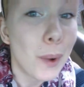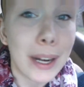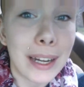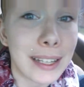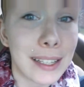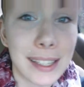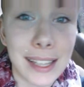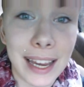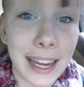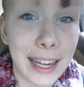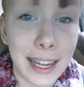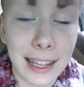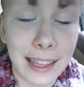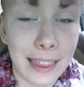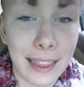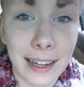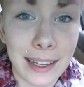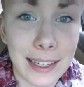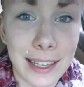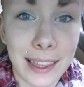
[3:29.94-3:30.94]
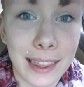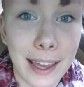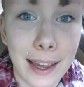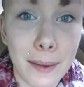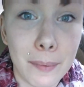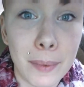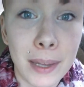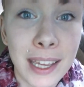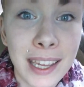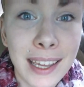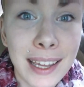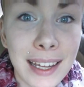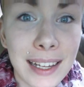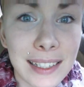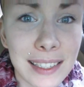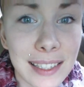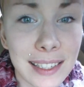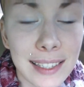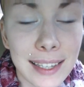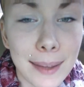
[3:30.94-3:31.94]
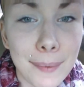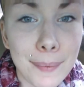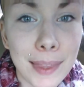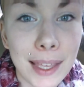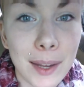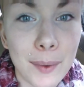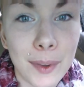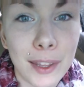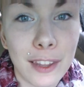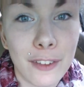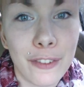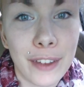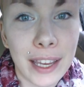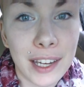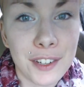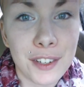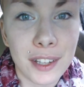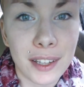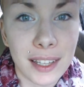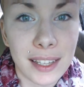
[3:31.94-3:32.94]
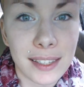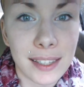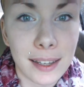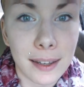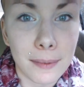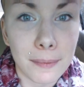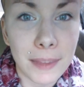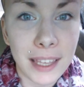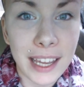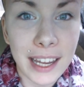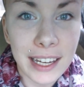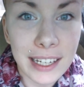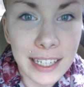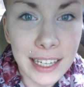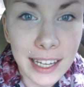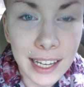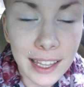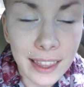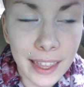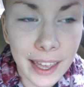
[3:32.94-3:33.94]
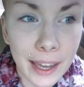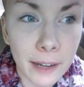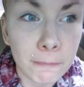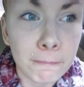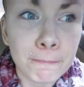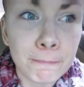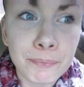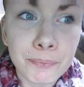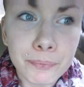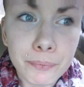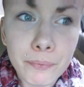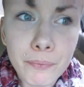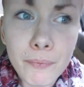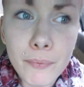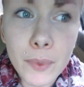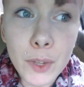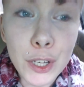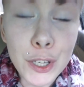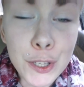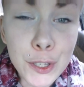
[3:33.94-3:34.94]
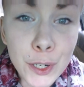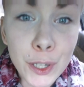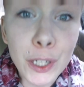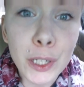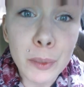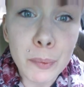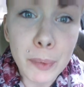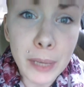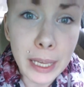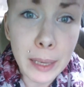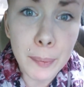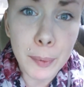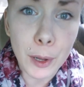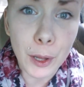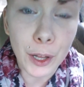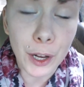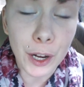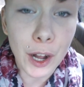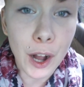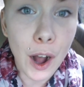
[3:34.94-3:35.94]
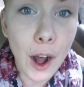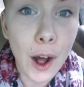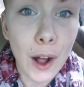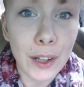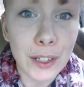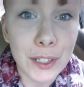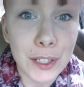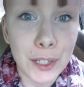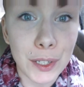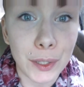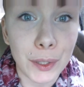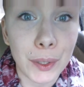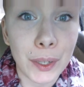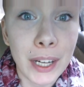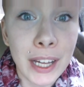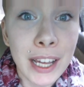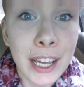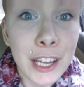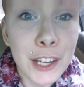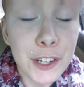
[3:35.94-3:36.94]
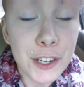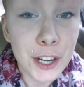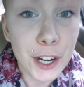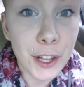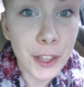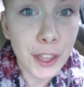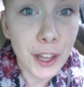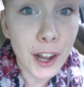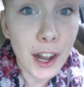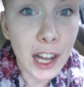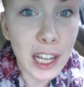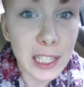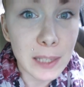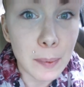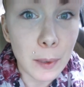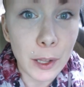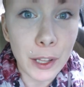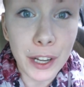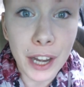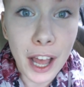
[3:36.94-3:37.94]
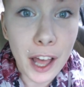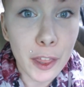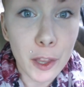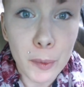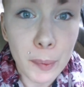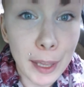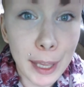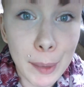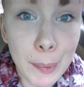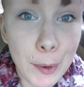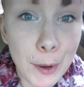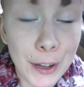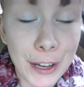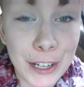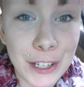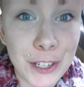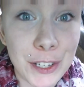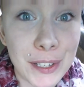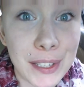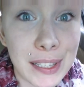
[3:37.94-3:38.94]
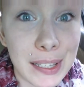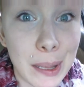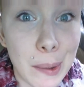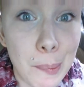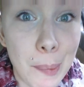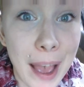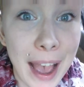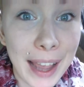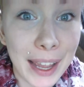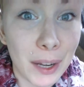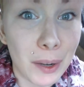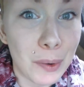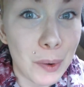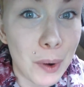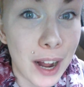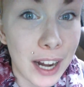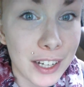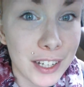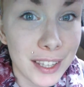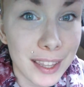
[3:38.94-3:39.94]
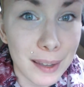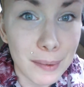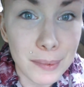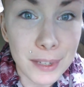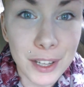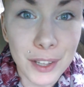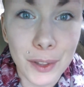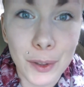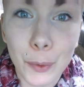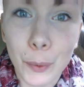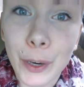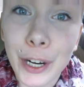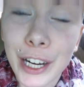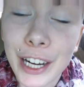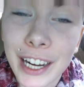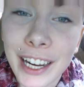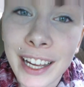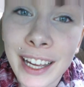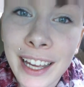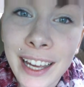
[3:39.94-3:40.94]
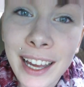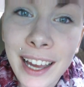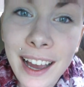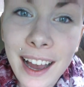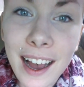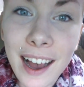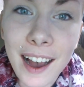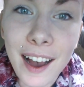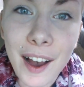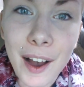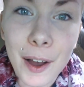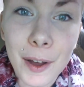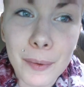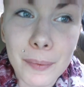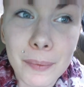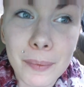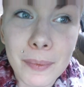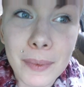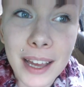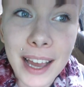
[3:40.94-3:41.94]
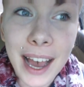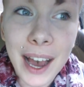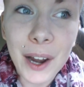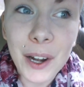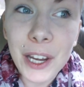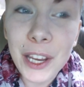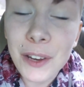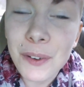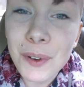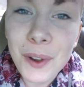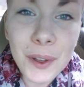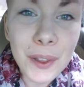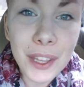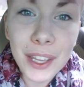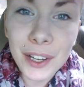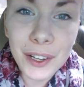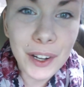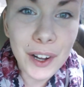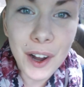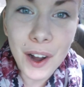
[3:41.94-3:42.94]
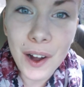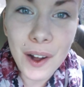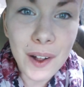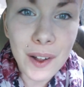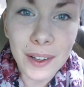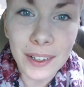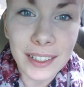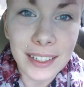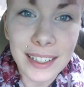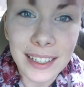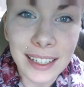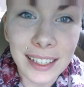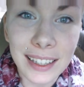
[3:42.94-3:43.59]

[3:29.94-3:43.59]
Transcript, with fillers: want to say anything to them. It's the same thing with evangelism the idea that certain people are called to share the gospel and other people can just sit back and watch them do the work um, how do you know that you're called